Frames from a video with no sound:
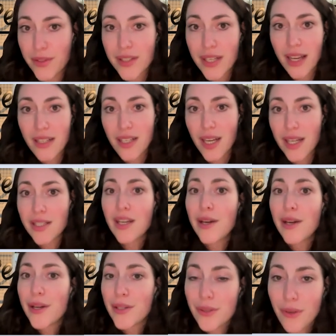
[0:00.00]
because they are tied
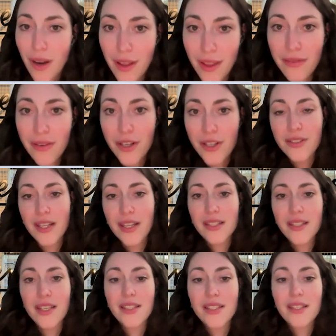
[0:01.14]
to other
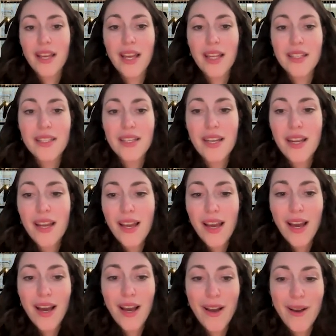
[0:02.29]
functionalities. And
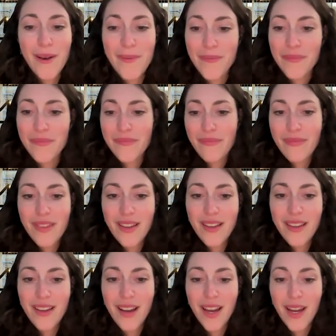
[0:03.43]

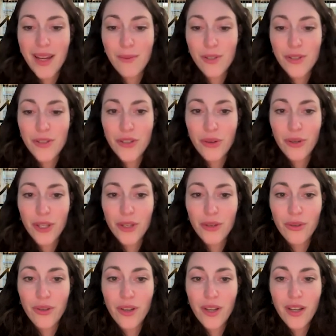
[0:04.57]
I will show
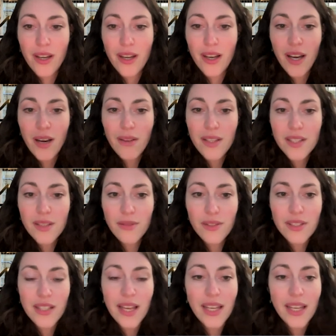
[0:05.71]
you how this
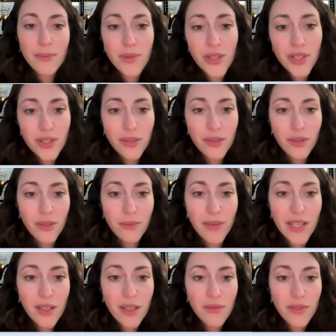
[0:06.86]
looks like in Personio.
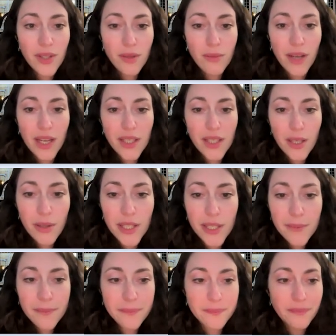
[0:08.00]
Many of you might know
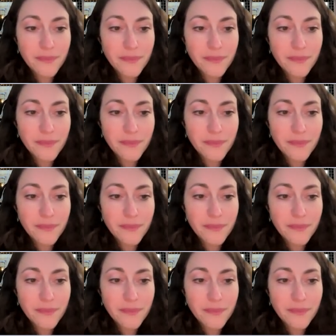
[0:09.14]
it,